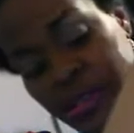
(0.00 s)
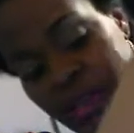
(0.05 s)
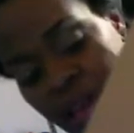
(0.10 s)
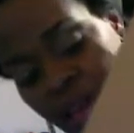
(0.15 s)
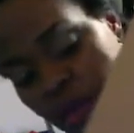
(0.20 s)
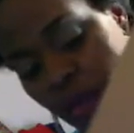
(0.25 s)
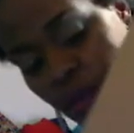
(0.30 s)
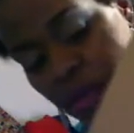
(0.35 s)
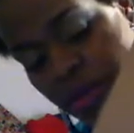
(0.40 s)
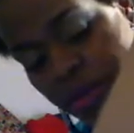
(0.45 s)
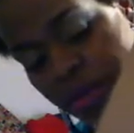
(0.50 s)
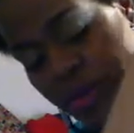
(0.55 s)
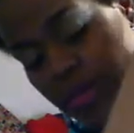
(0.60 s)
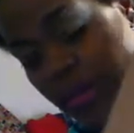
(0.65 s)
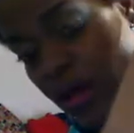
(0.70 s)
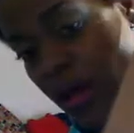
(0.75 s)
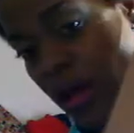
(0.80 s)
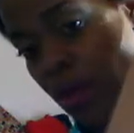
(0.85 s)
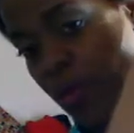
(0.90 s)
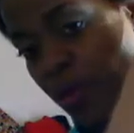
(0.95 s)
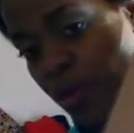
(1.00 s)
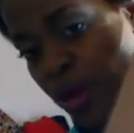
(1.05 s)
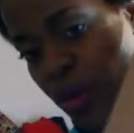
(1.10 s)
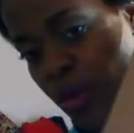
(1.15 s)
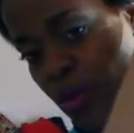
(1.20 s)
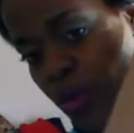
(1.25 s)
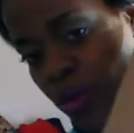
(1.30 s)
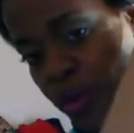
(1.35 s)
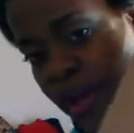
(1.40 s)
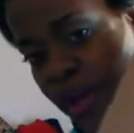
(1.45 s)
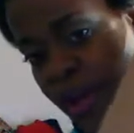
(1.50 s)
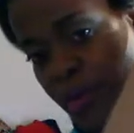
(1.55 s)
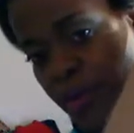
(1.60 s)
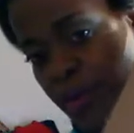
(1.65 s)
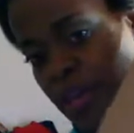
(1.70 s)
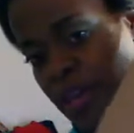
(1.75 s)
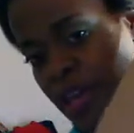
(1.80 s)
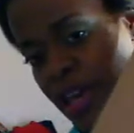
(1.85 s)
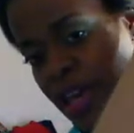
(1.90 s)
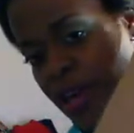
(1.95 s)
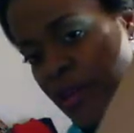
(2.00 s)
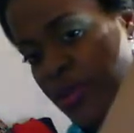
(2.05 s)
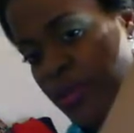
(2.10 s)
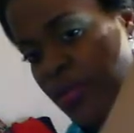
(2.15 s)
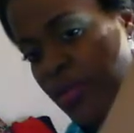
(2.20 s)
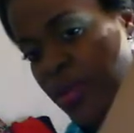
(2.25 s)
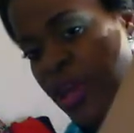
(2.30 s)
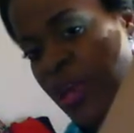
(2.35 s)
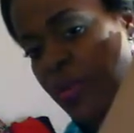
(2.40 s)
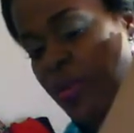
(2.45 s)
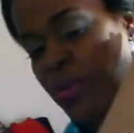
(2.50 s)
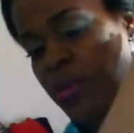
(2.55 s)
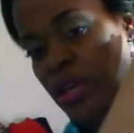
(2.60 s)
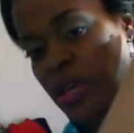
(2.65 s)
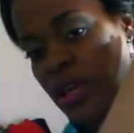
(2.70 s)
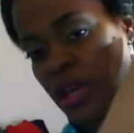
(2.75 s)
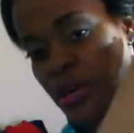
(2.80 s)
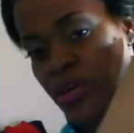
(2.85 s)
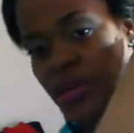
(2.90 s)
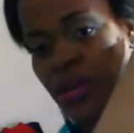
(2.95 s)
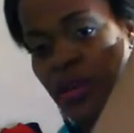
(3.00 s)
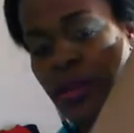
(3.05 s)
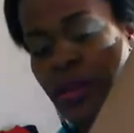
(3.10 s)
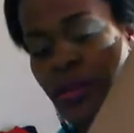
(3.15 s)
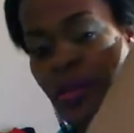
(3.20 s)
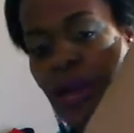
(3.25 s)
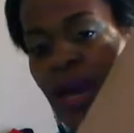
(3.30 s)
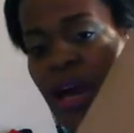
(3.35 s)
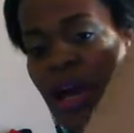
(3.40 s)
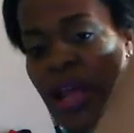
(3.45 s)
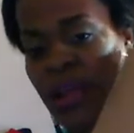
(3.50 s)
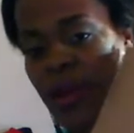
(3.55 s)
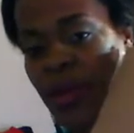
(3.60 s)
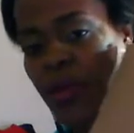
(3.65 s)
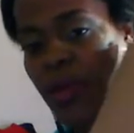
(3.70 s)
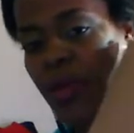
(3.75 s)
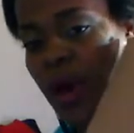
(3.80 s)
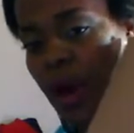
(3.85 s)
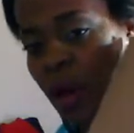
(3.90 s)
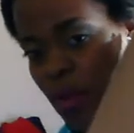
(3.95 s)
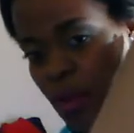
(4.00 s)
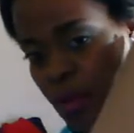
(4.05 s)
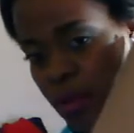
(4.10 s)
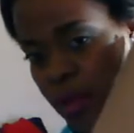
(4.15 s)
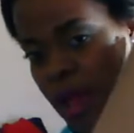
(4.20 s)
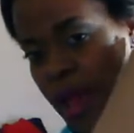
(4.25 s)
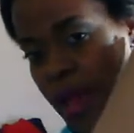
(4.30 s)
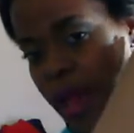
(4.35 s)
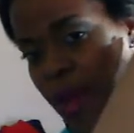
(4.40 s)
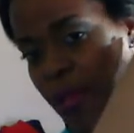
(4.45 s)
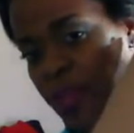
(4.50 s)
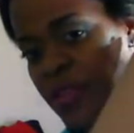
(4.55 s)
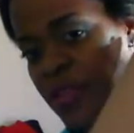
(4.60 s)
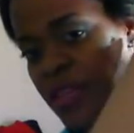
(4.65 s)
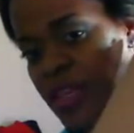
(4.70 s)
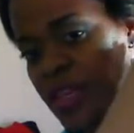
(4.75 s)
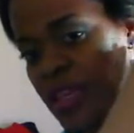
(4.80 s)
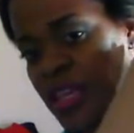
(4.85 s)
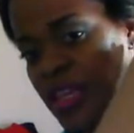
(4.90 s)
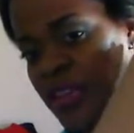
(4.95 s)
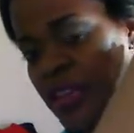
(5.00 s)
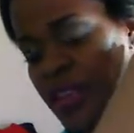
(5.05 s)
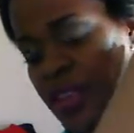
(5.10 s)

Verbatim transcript: came with uh, bubble wrap. It came with a paper layering on the bottom, bubble wrap, and then